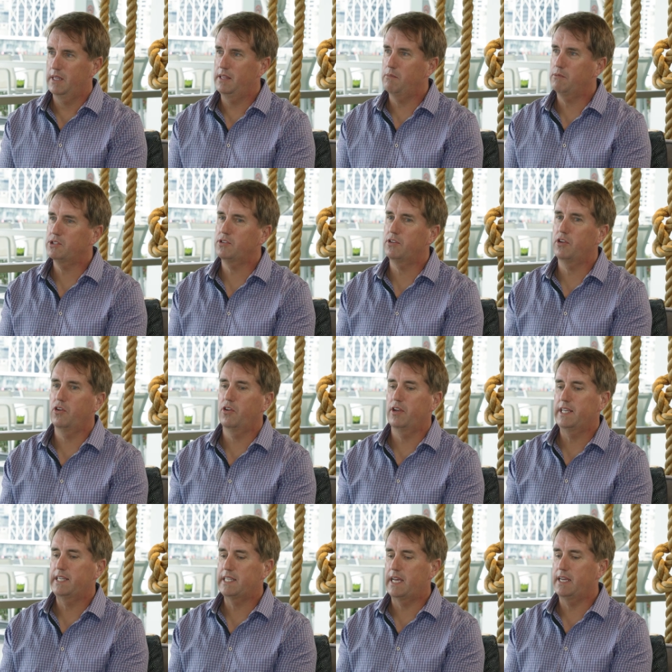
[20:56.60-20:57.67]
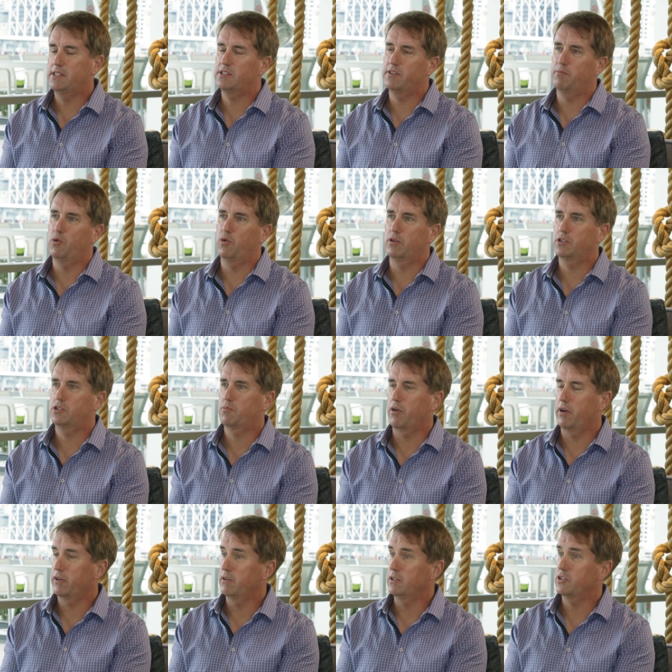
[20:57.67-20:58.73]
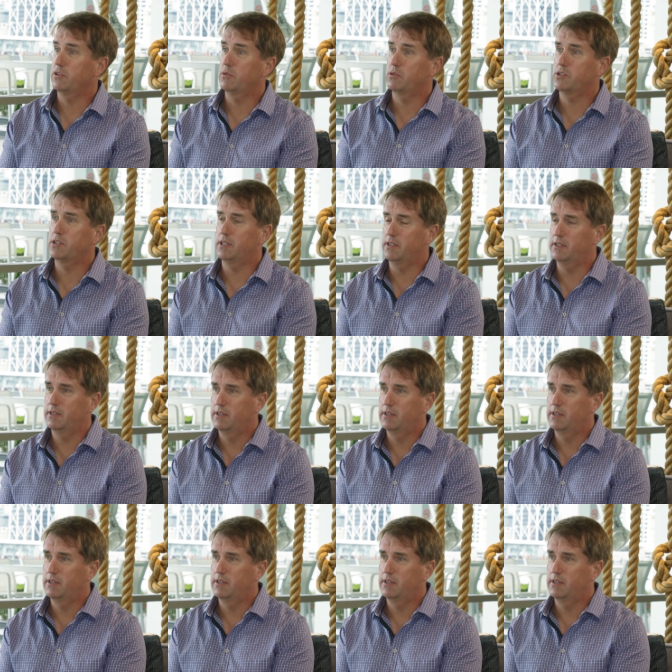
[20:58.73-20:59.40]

And that was in the early days of mortgage brokering yeah, too, wasn't it?